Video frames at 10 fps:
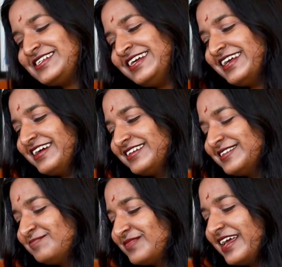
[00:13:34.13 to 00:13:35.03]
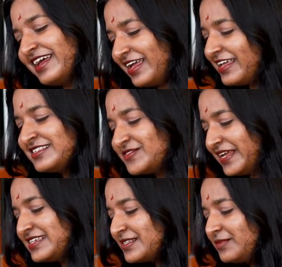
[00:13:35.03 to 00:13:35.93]
actually it's
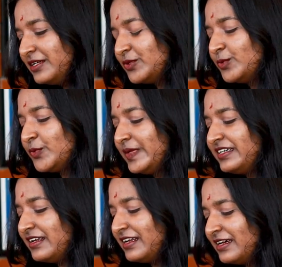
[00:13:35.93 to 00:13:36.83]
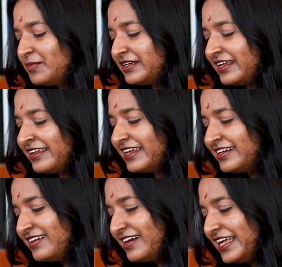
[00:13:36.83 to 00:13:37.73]
very similar to Twitter la but inga
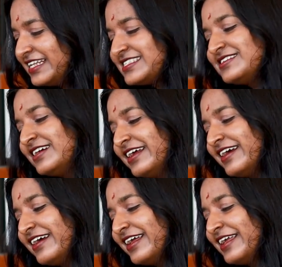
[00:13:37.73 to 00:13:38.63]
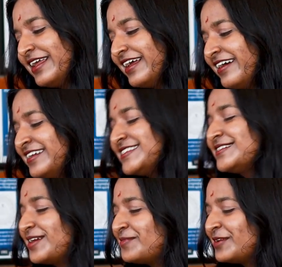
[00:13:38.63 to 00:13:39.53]
enna na
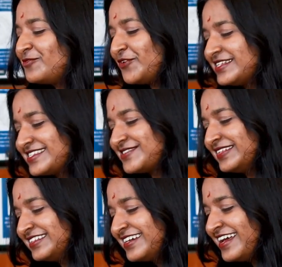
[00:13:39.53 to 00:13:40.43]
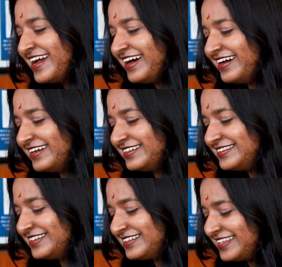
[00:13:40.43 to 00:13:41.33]
Instagram influencers vandha
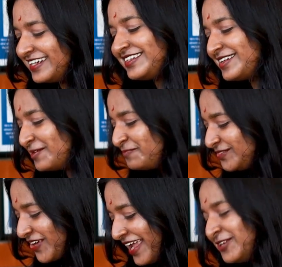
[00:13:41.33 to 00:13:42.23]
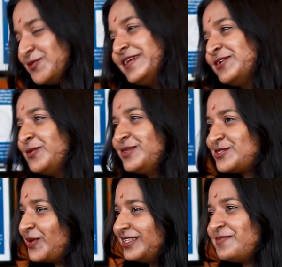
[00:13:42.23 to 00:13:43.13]
they're trying to be cool
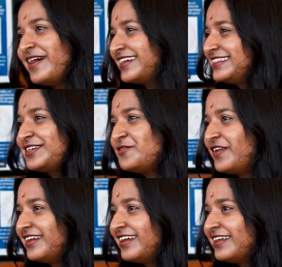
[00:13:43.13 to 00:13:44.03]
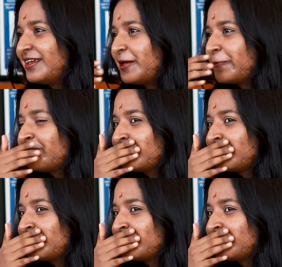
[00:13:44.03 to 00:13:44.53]
so adu paakkuradhukku funna irukku.